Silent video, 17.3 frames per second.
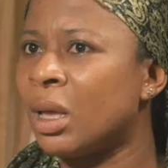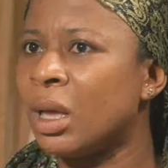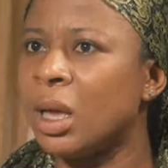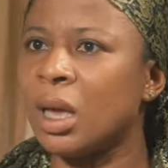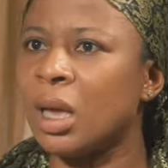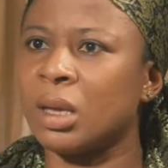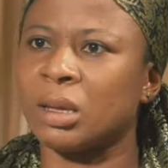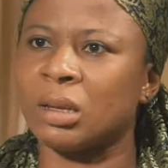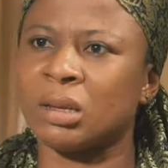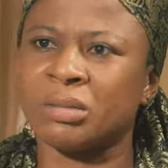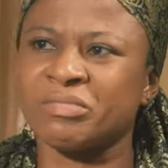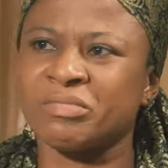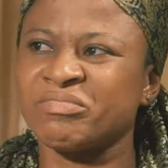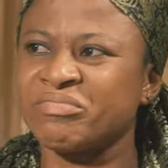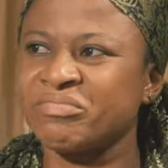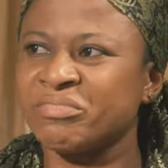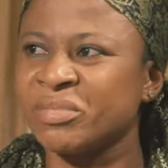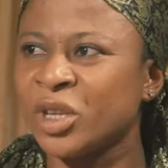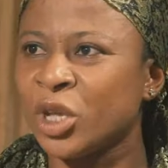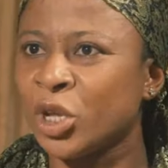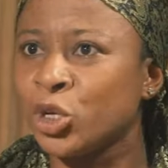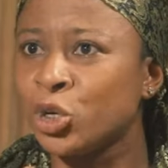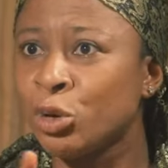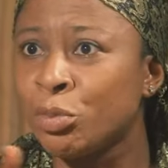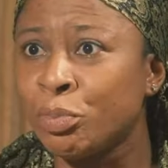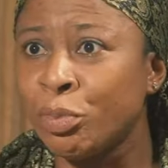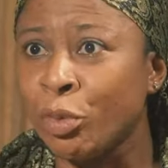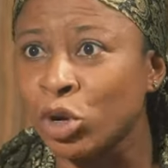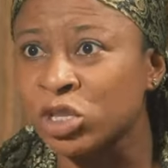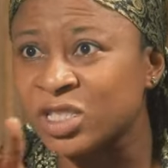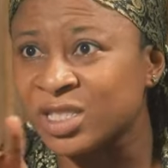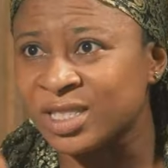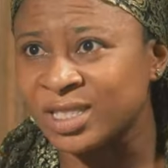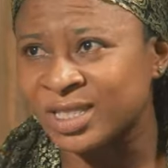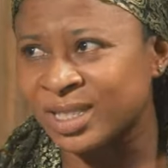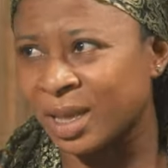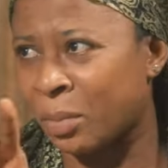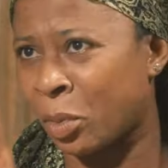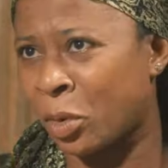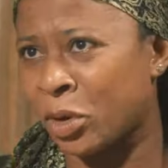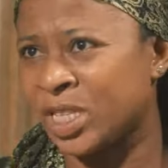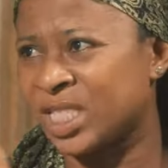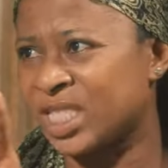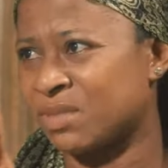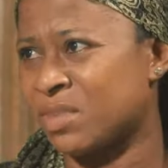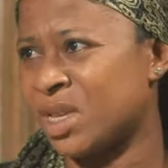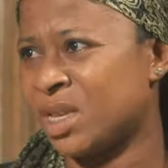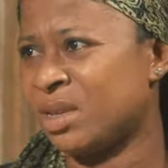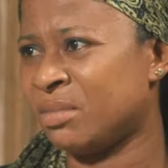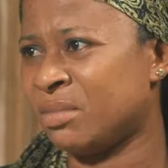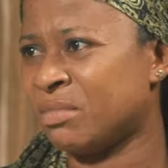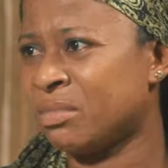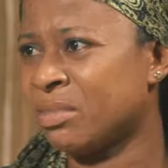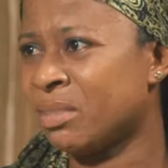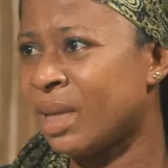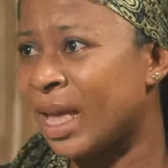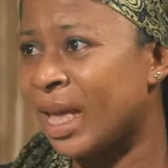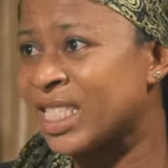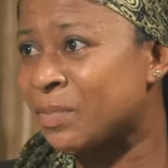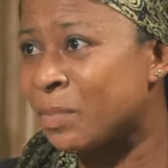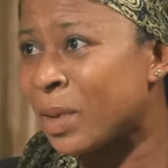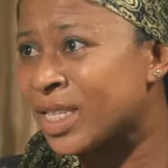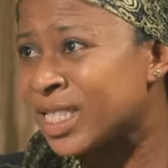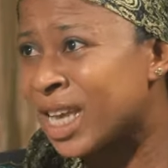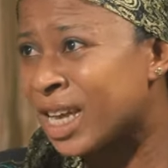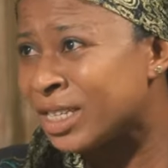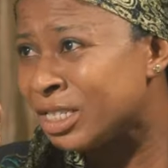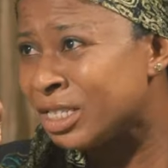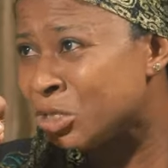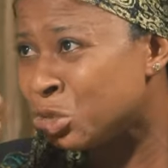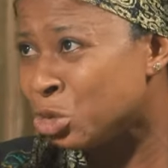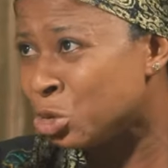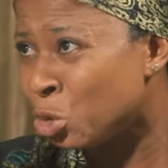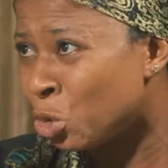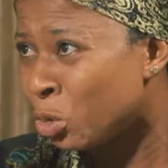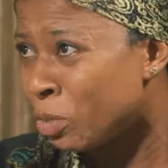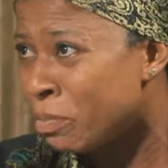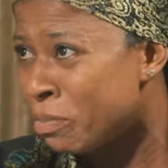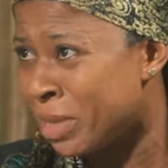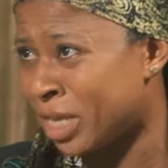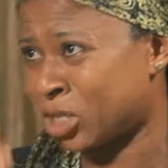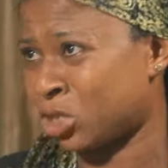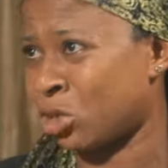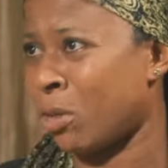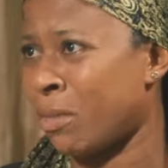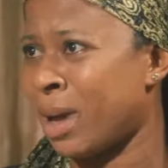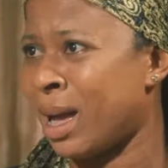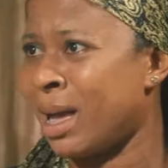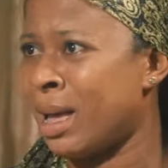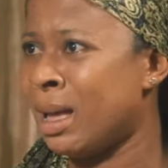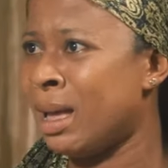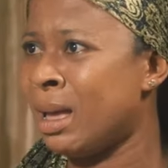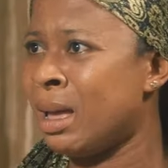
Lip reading: Hey! You both disappoint me. Especially you, Mesoma.